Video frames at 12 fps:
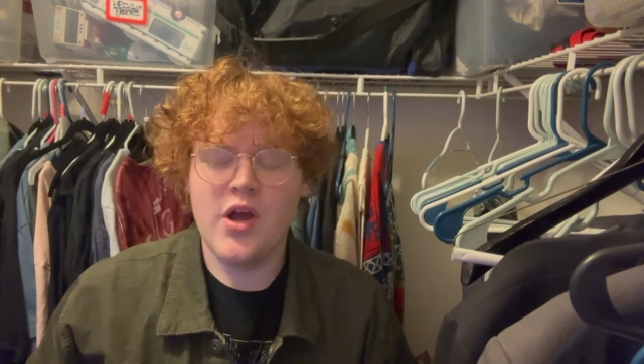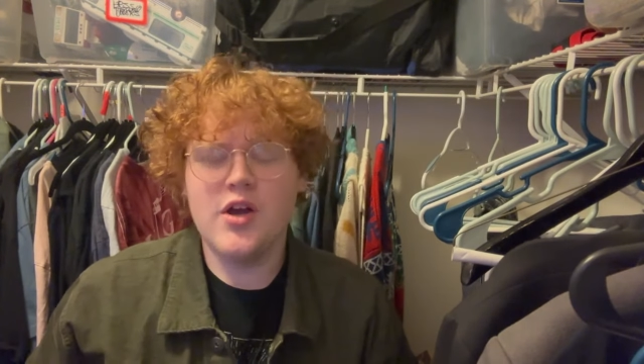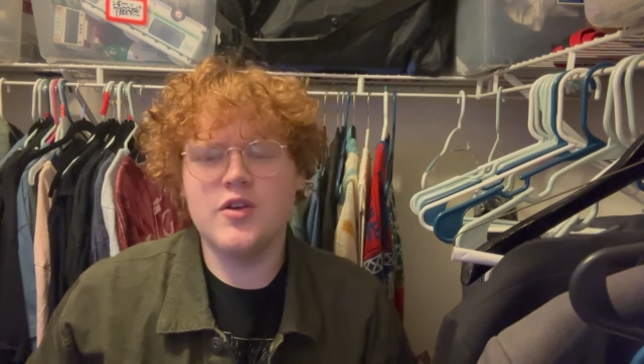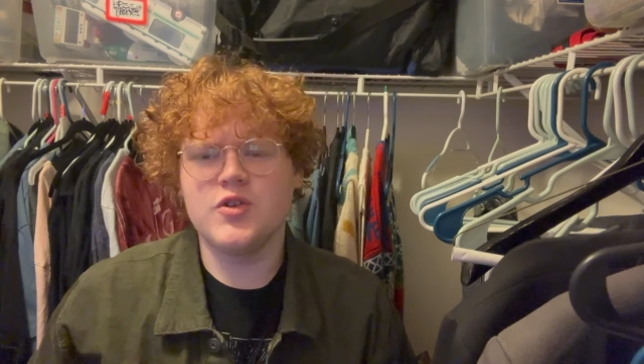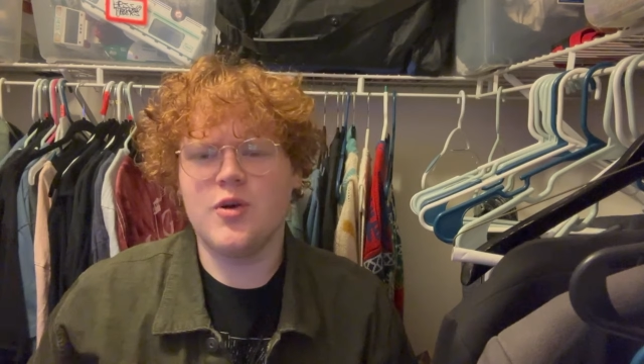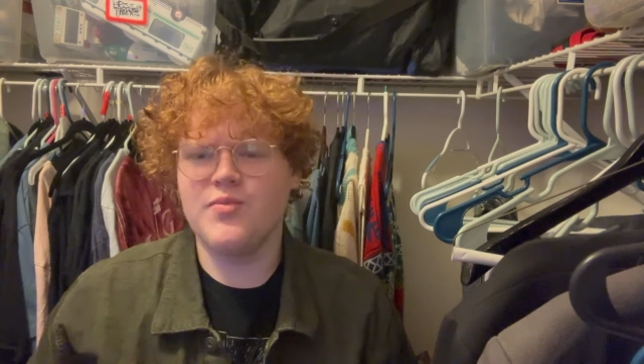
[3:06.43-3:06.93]

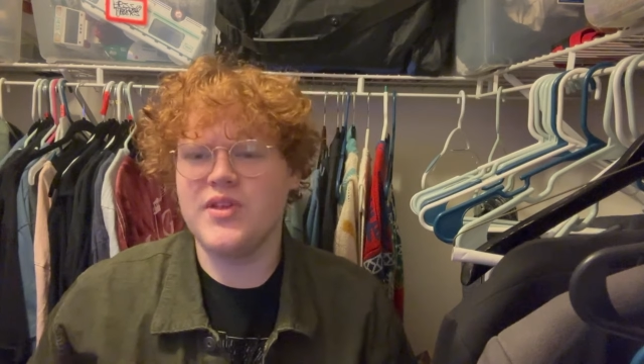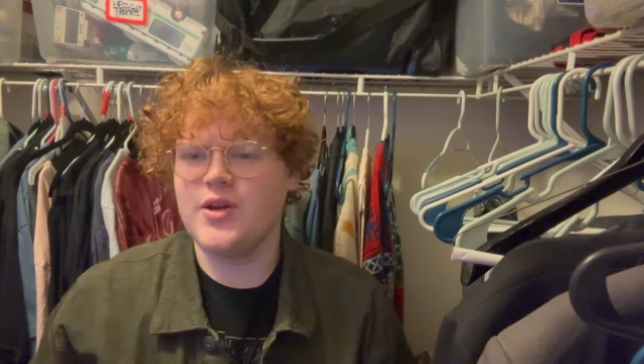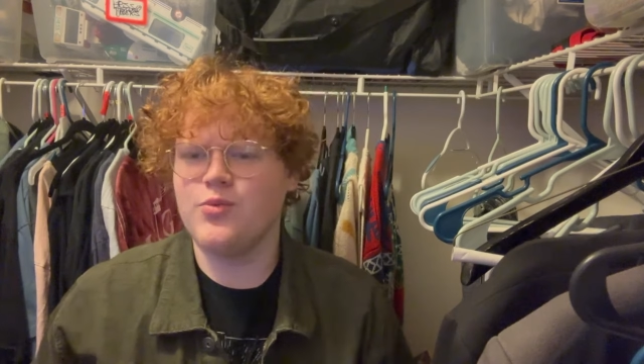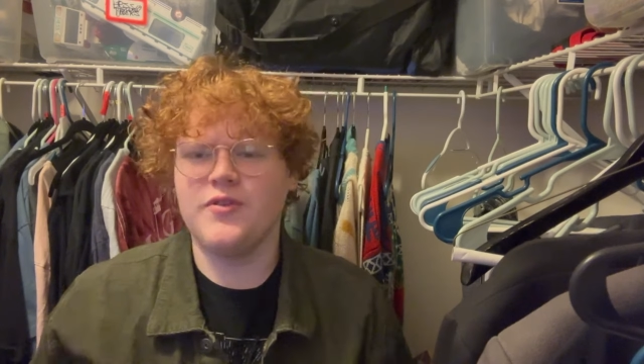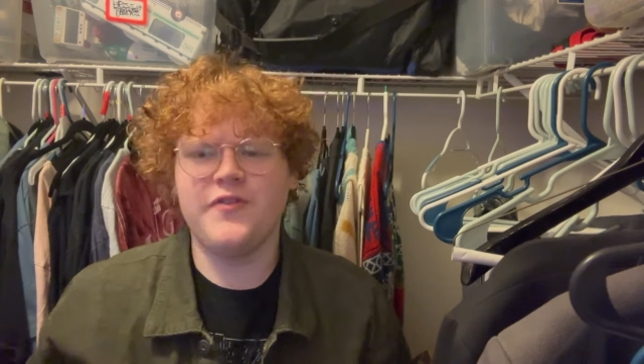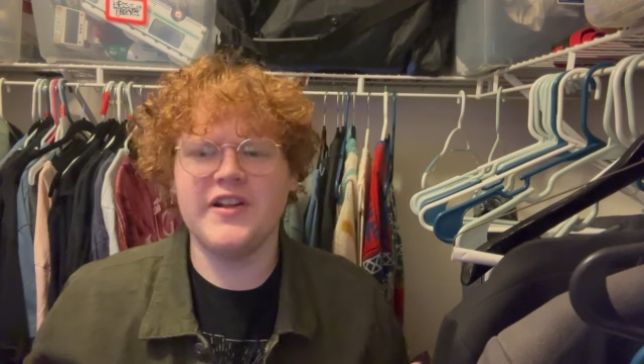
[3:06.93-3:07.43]
So I'm thinking
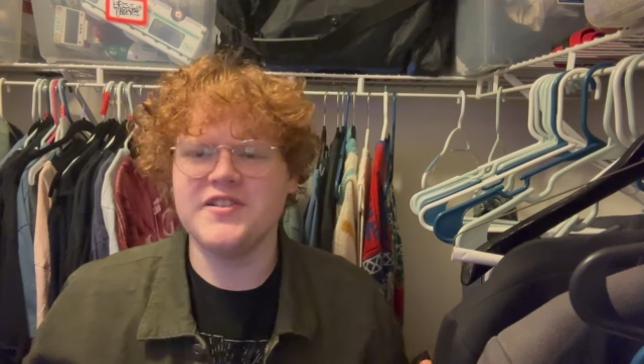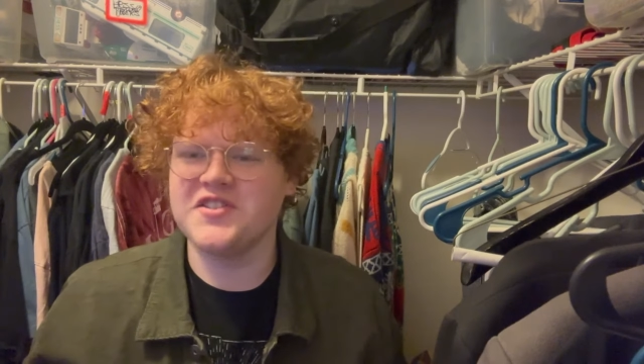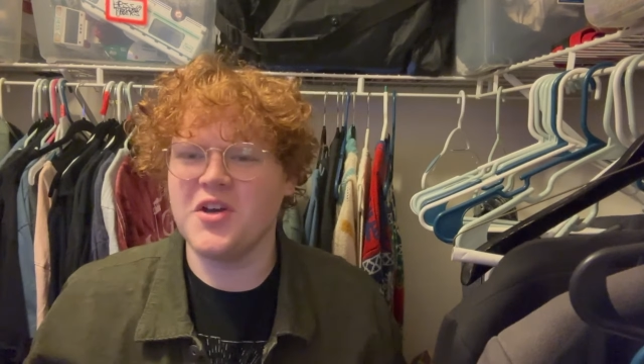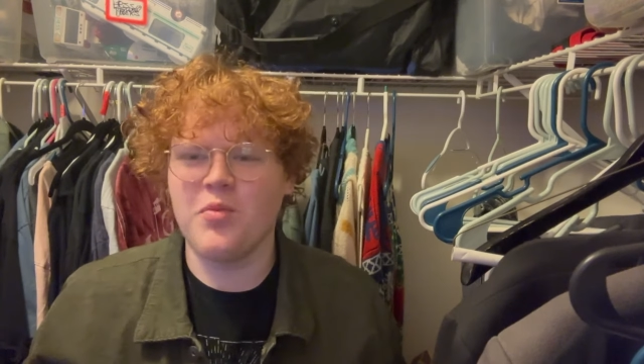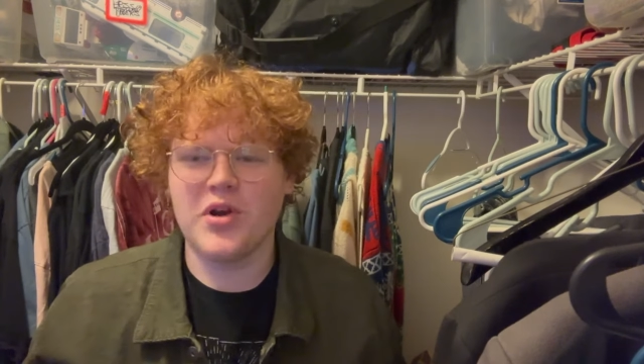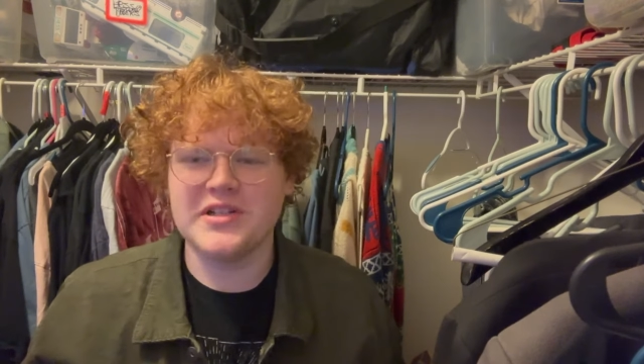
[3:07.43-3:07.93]
we'll find
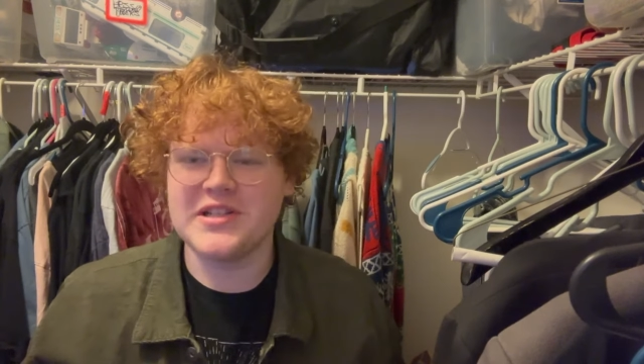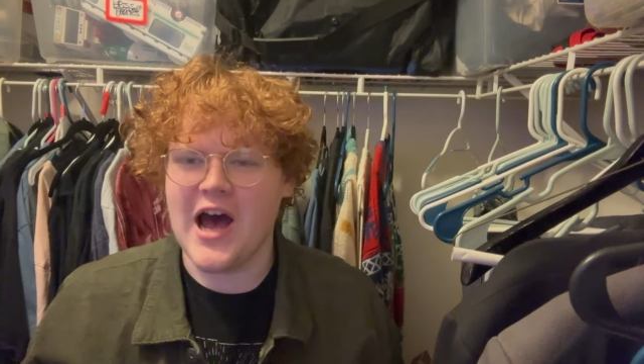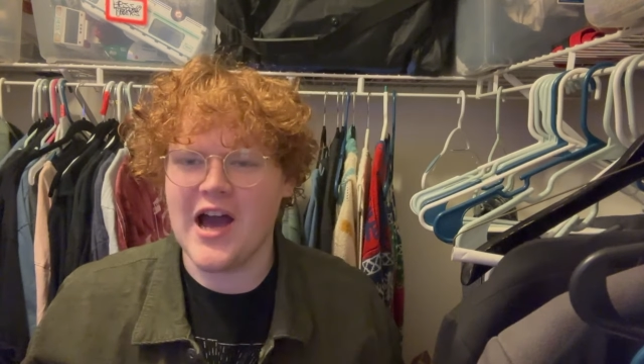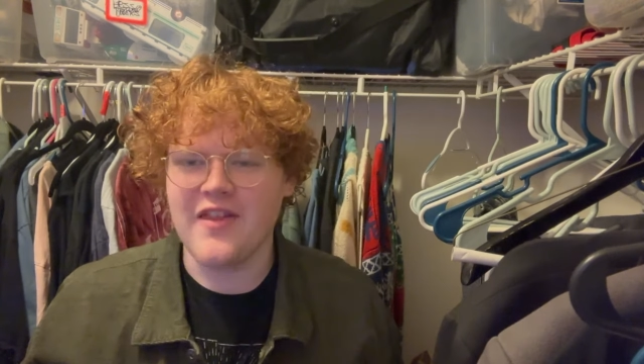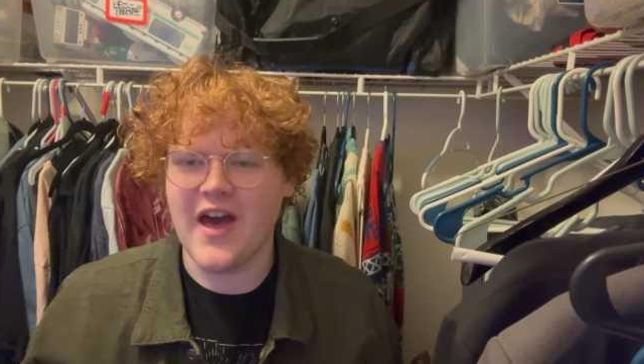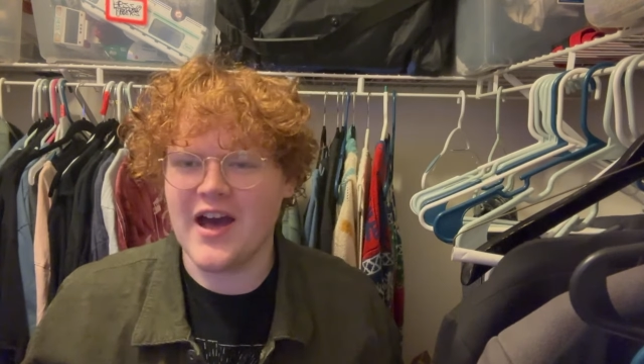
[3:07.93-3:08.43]
somewhere to
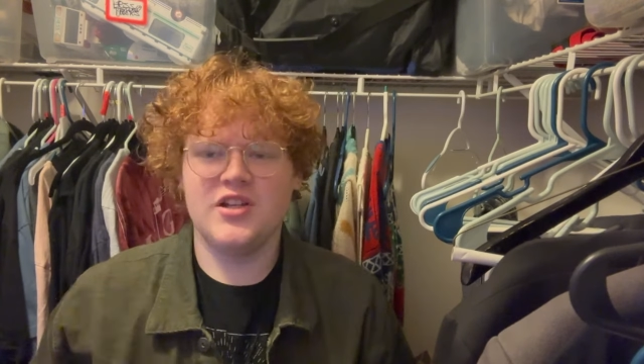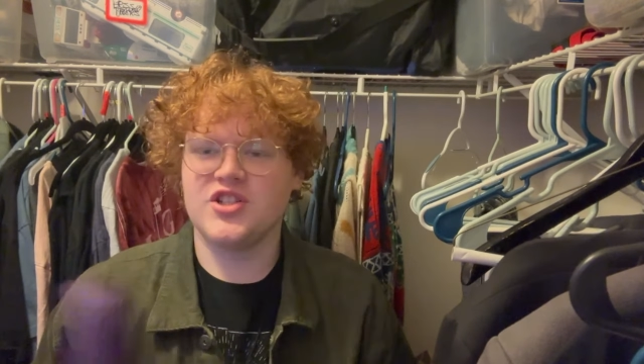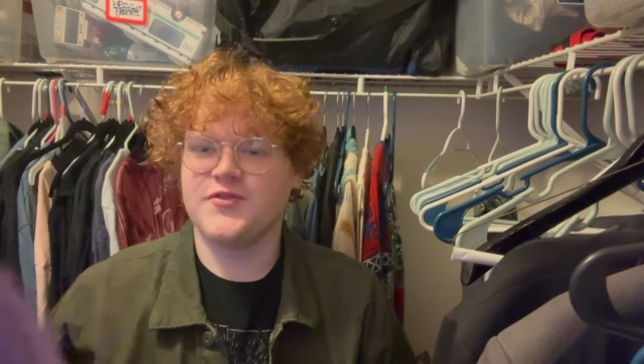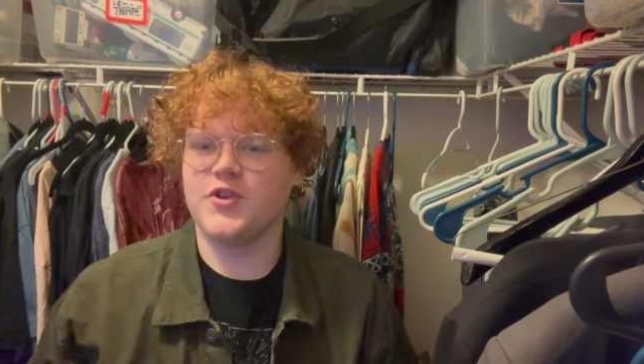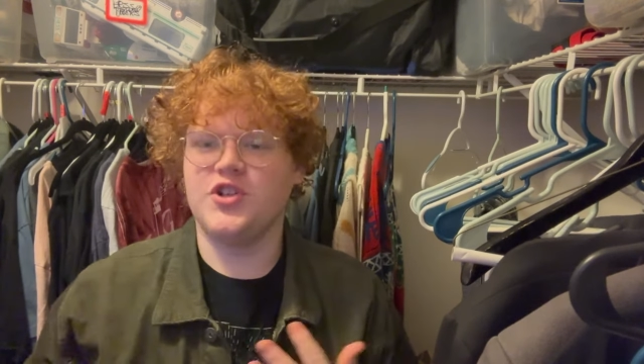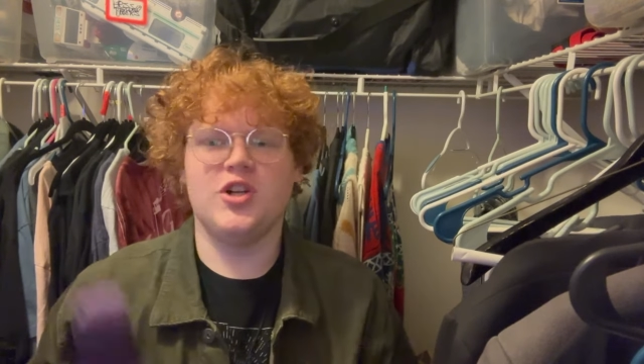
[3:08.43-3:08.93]
tie that,
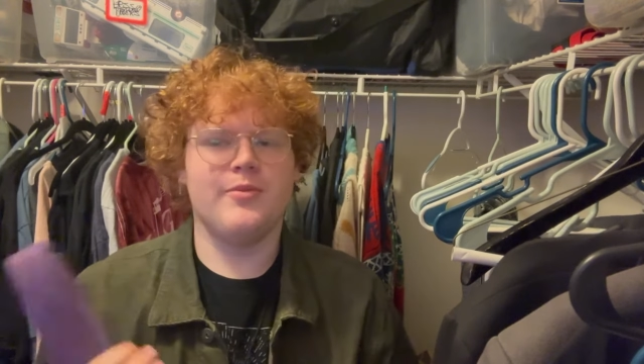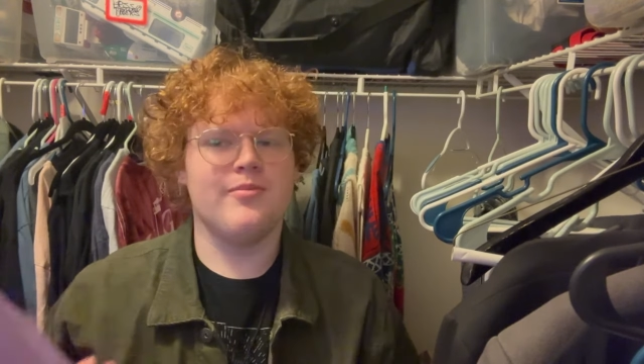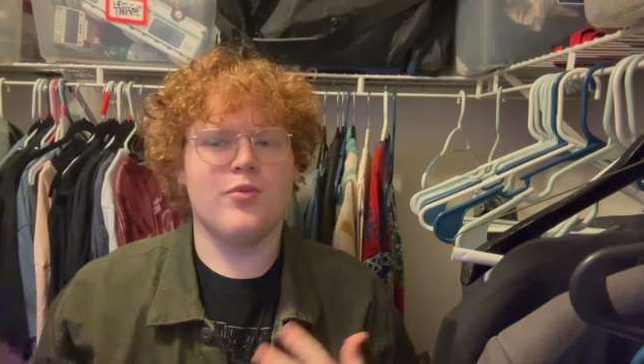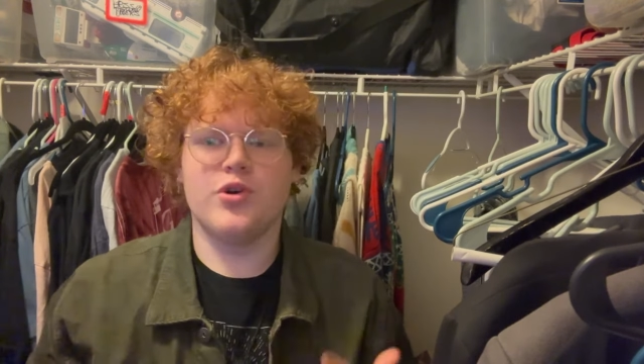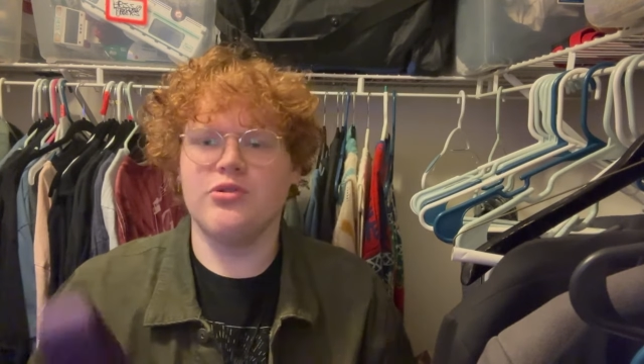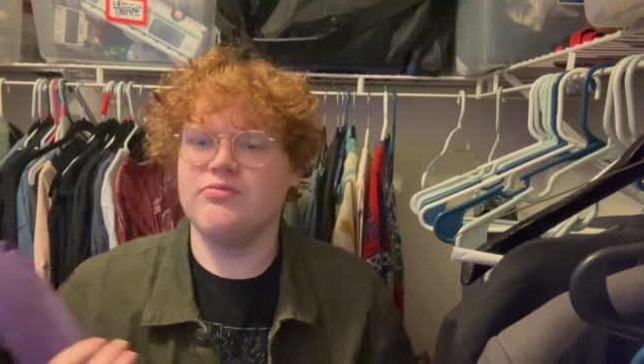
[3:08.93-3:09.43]
just for a little bit
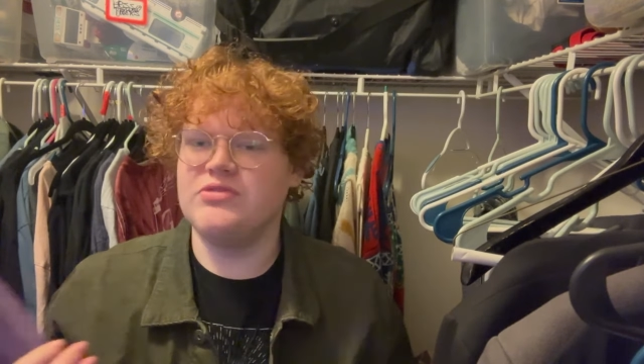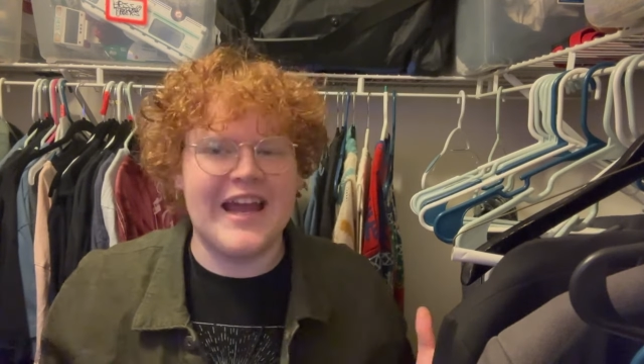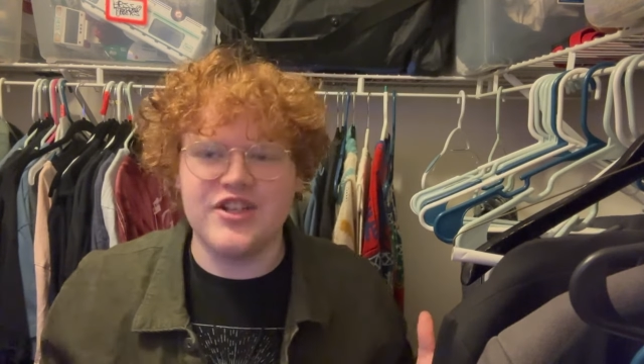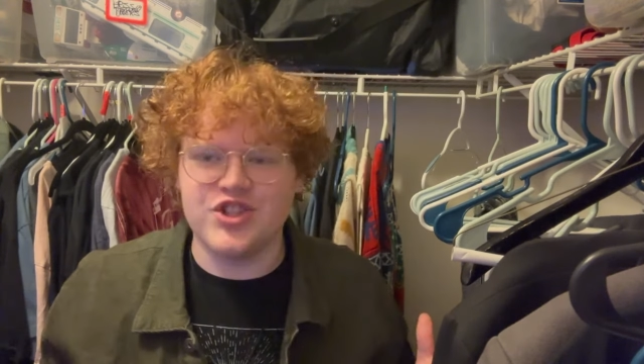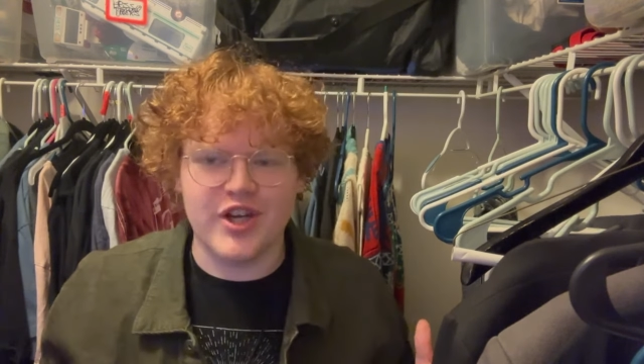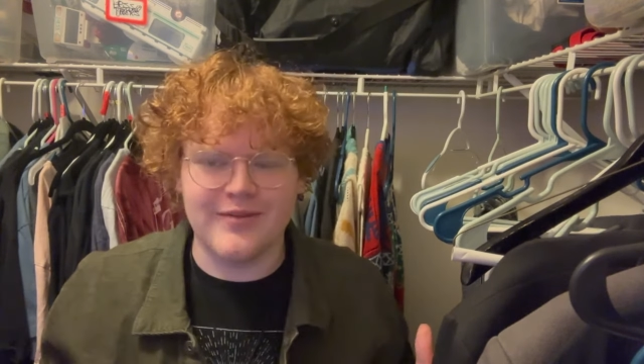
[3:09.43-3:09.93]
more
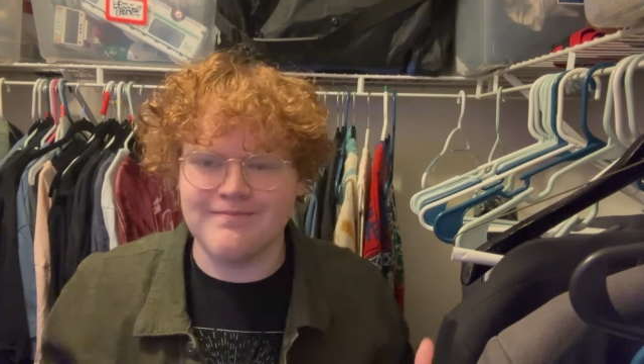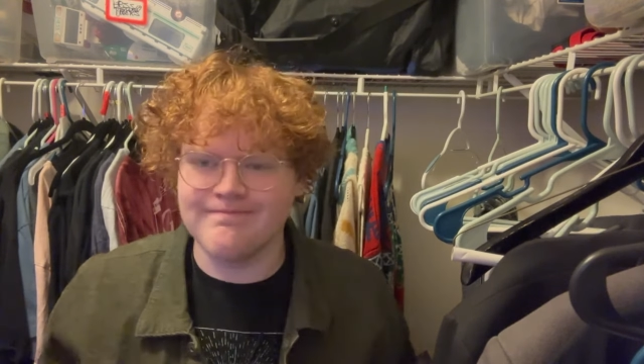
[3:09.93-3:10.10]
aging.